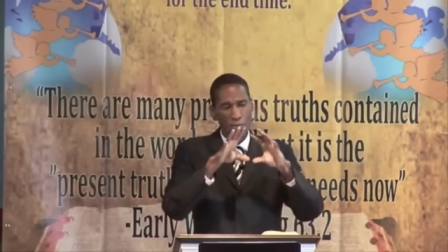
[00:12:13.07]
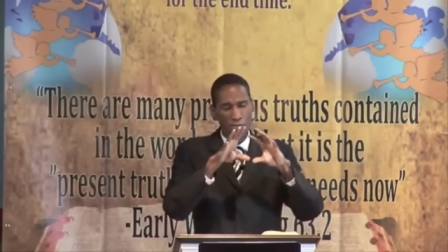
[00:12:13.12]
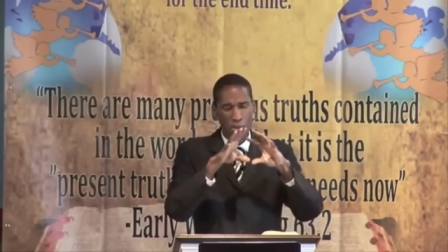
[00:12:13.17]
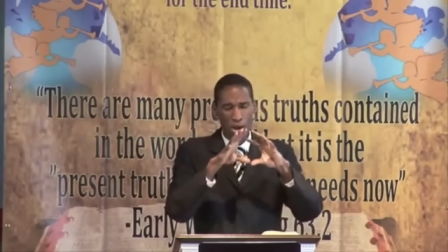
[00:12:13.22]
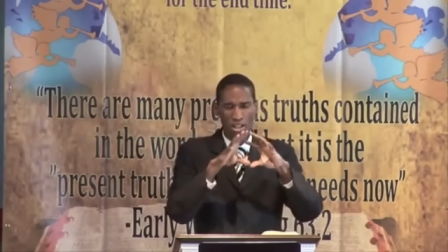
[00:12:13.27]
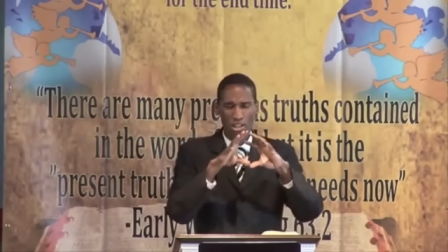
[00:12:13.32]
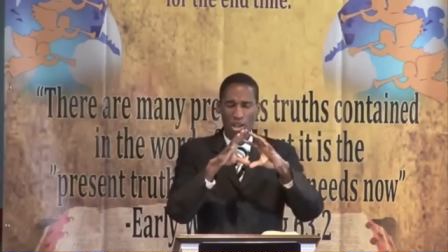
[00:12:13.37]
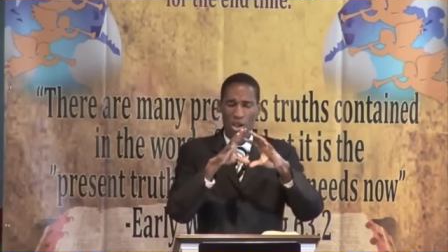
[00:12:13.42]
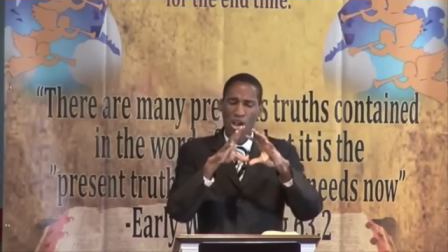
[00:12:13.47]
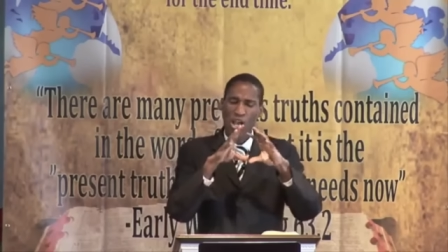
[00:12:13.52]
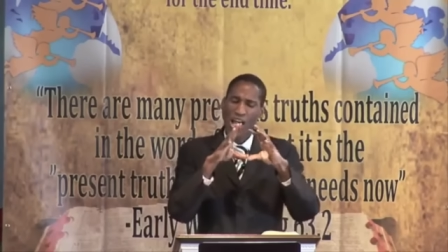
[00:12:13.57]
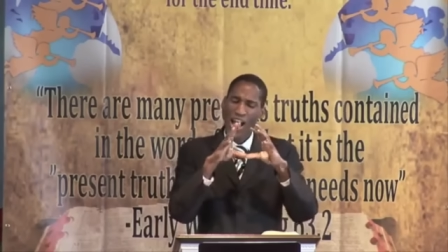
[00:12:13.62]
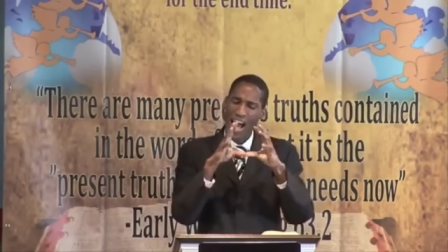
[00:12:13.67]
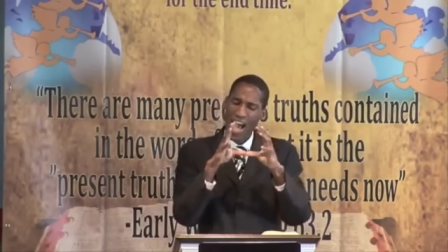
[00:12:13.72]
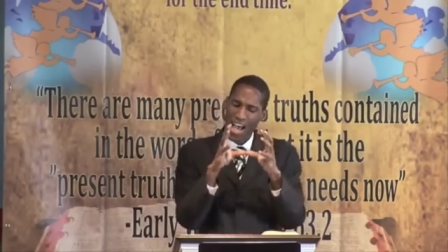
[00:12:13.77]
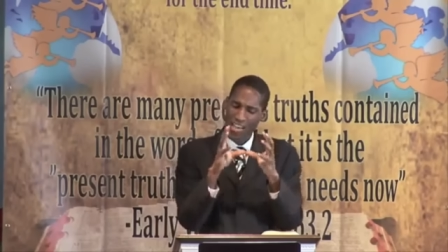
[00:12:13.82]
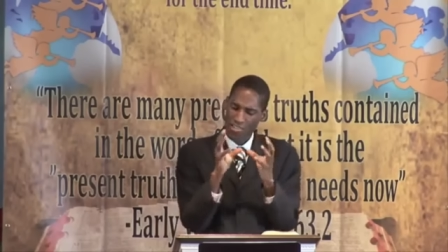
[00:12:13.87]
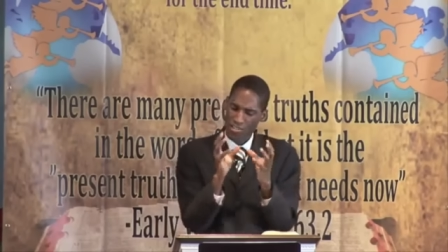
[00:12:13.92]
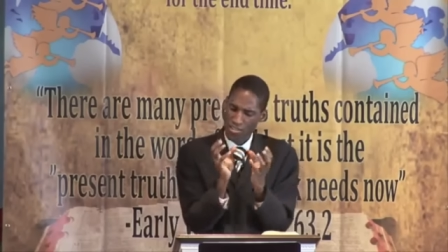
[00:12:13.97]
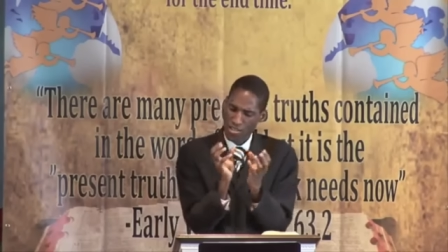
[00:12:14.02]
but
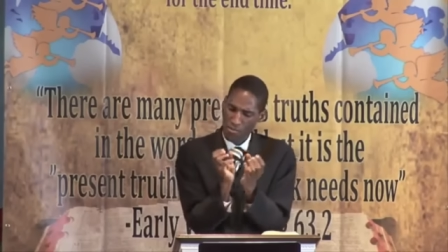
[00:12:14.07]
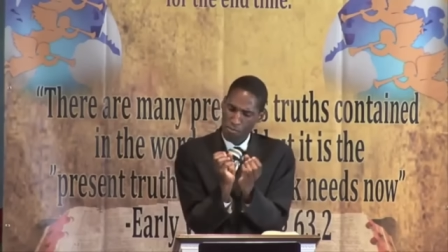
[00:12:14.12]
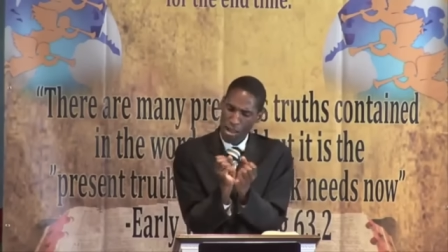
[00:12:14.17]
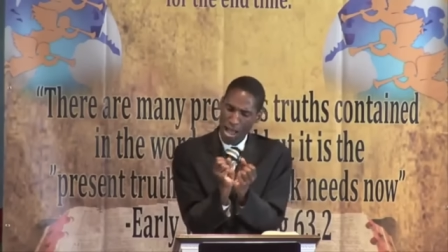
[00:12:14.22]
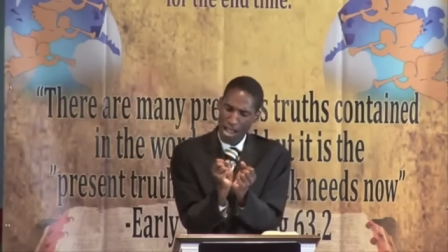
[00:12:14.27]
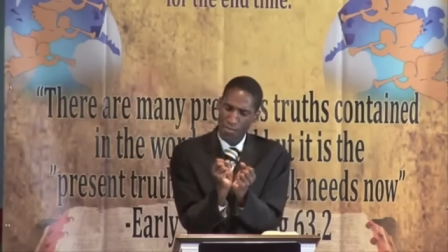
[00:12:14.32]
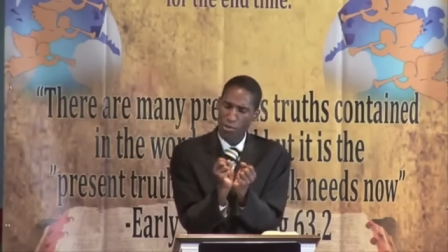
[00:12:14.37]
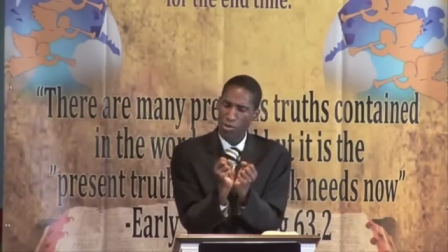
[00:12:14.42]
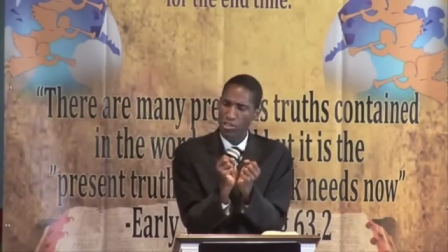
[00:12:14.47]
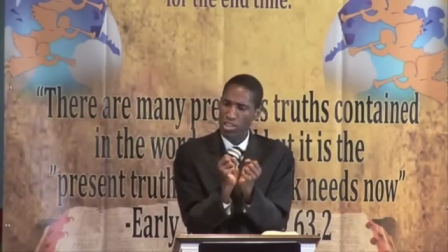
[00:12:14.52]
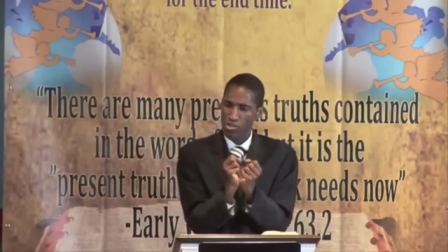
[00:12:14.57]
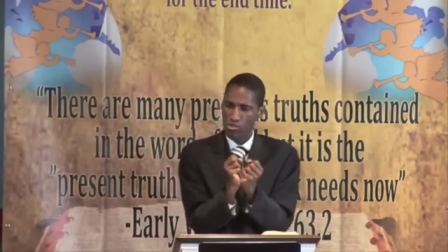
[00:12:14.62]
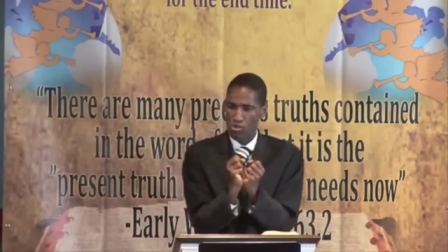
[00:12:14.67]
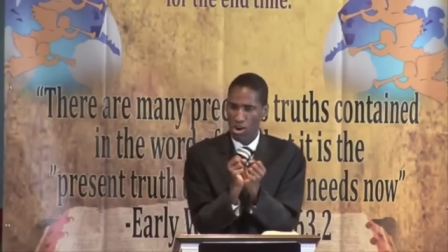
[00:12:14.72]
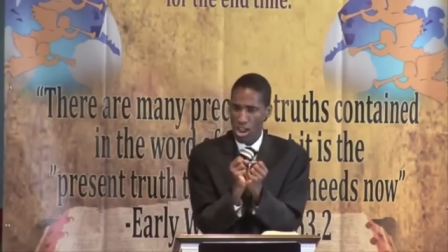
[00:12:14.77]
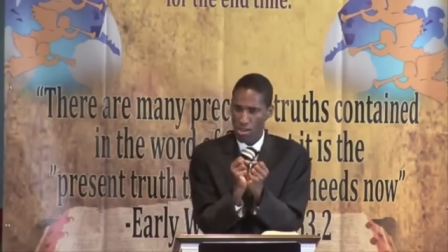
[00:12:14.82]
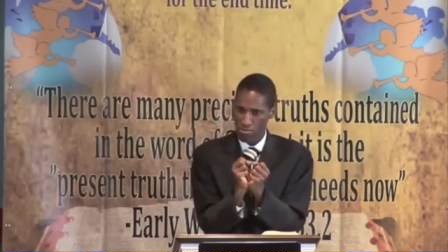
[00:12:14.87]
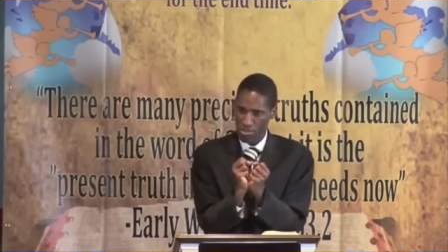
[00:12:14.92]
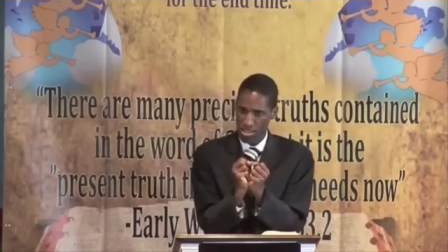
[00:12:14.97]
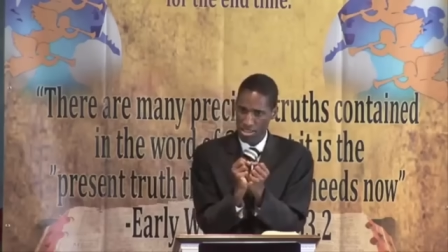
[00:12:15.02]
as the Bible
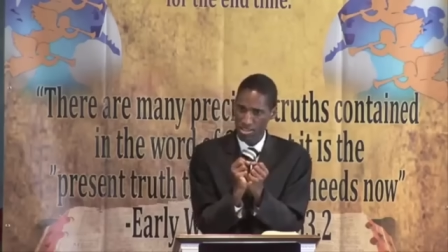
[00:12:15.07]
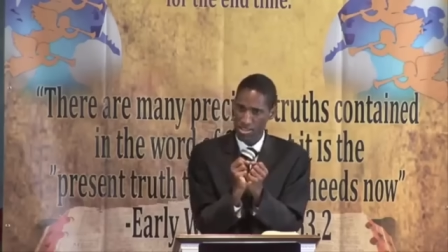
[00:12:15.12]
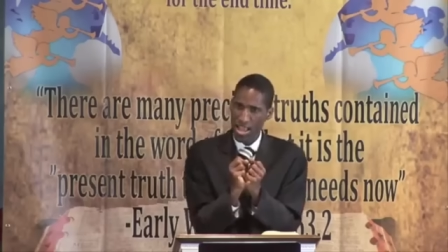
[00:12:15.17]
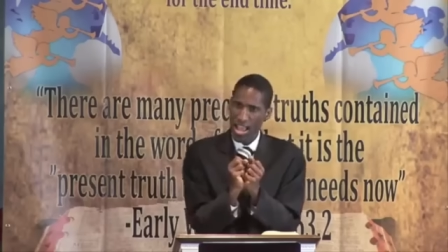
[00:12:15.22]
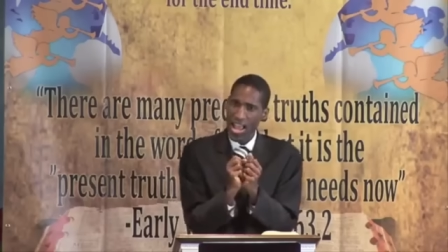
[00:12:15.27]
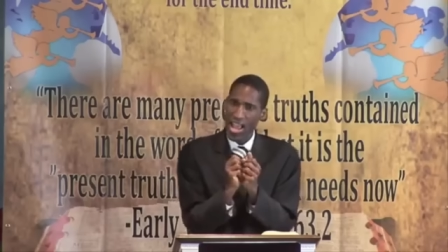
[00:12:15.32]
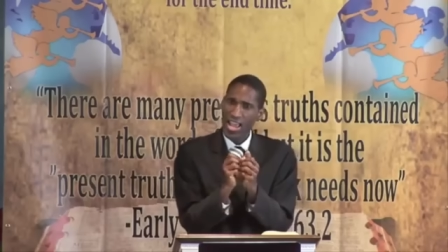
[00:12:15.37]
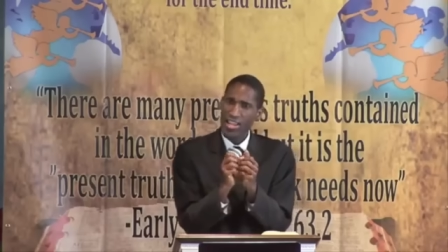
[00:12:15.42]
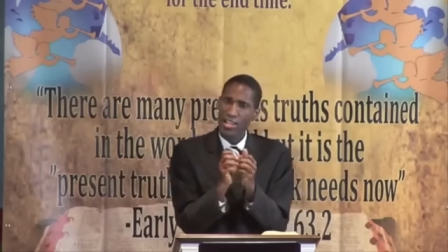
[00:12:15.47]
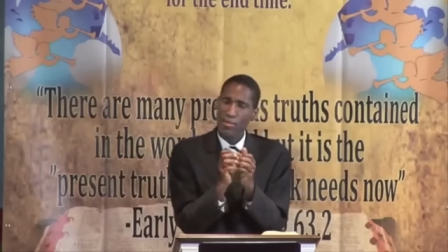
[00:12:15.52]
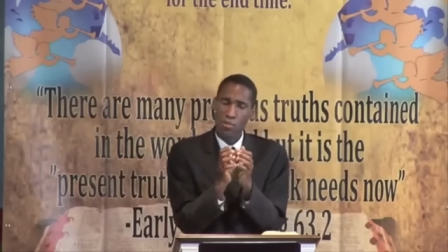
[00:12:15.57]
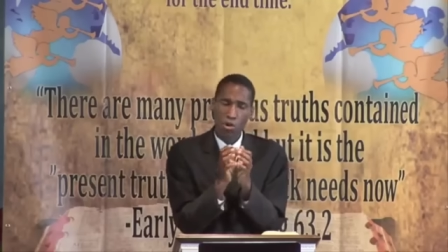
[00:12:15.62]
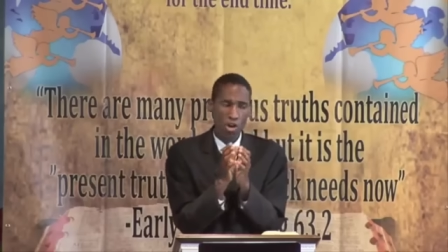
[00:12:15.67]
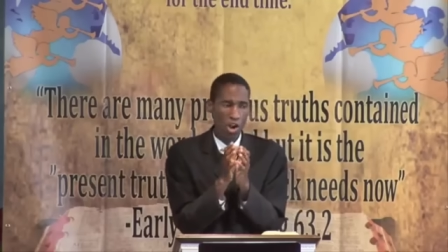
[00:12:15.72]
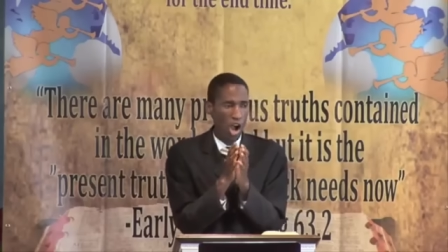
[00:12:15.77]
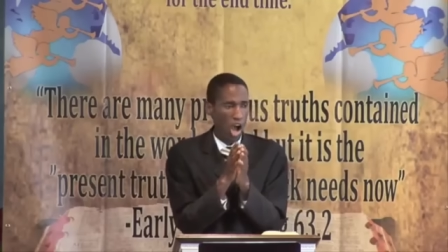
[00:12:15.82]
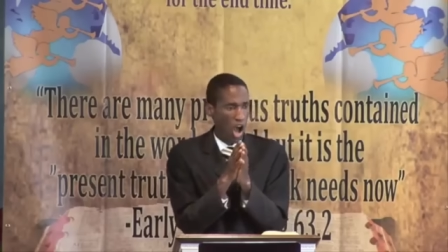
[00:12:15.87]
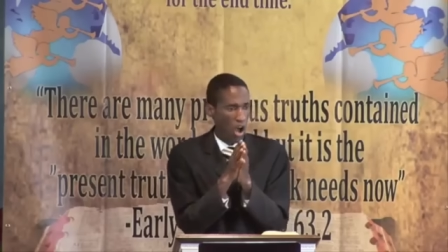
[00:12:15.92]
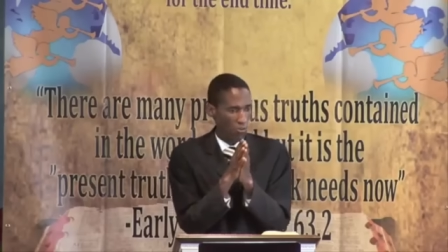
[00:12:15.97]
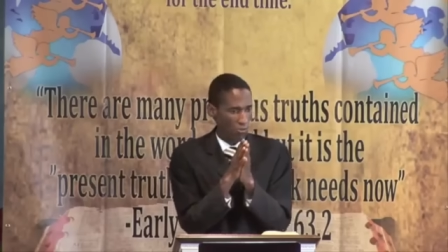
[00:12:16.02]
describes it in the
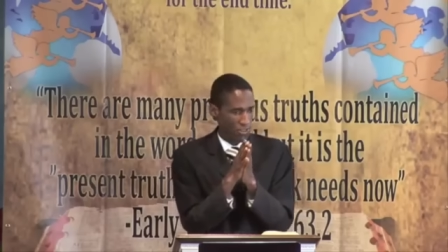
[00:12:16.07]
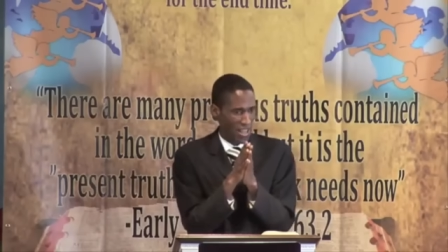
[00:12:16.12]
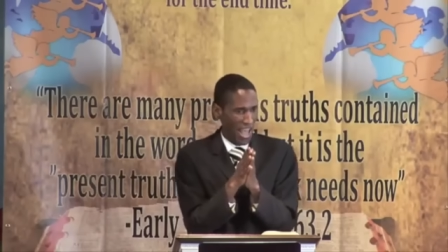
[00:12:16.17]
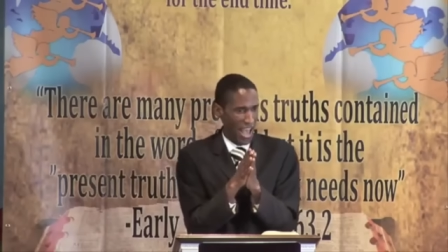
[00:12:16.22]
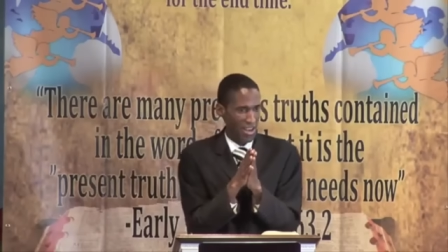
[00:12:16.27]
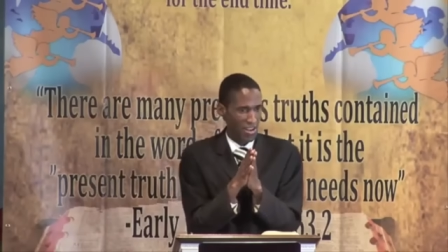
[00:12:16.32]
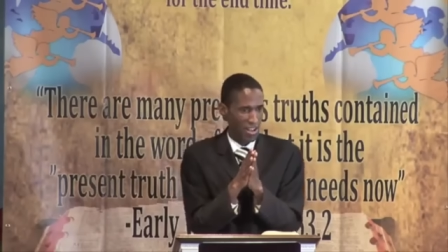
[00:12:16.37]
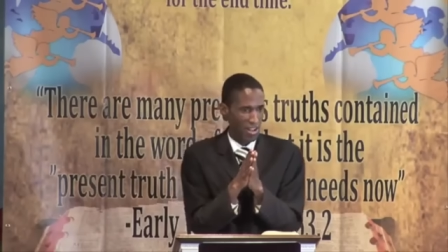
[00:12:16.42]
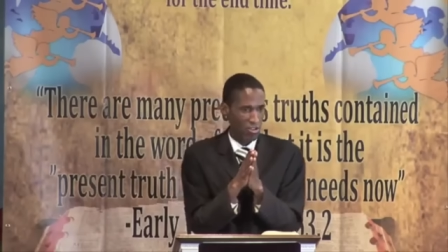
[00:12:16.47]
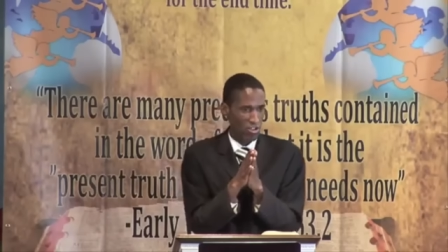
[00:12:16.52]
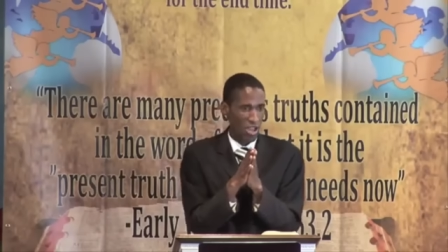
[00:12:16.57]
book of Daniel,